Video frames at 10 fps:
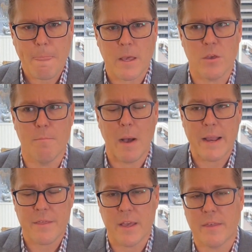You
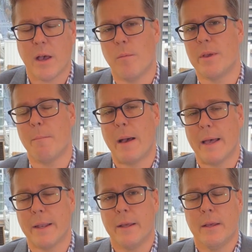might think that would be a
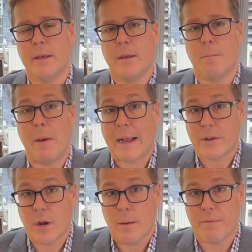bad
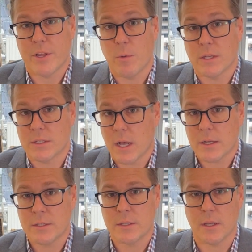backdrop for U.S.
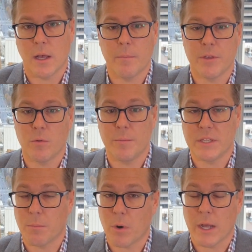stocks. Um, you would be
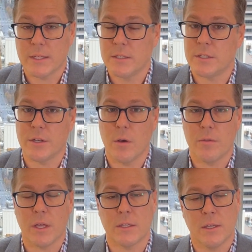surprised to know
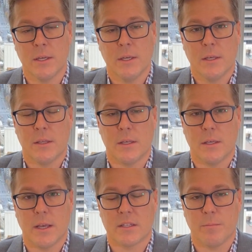that
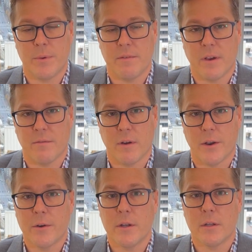the S&P
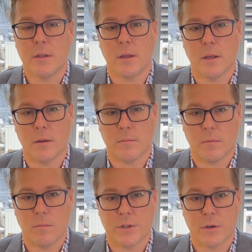500 uh,
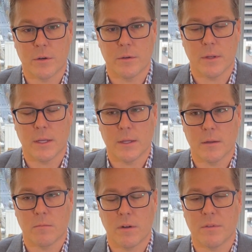returned uh,
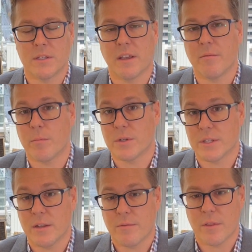roughly
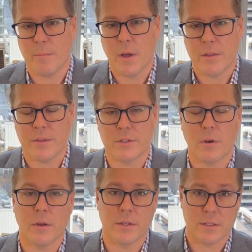7% for the month, the
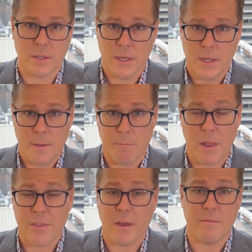strongest
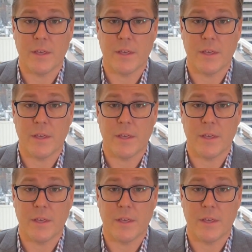month of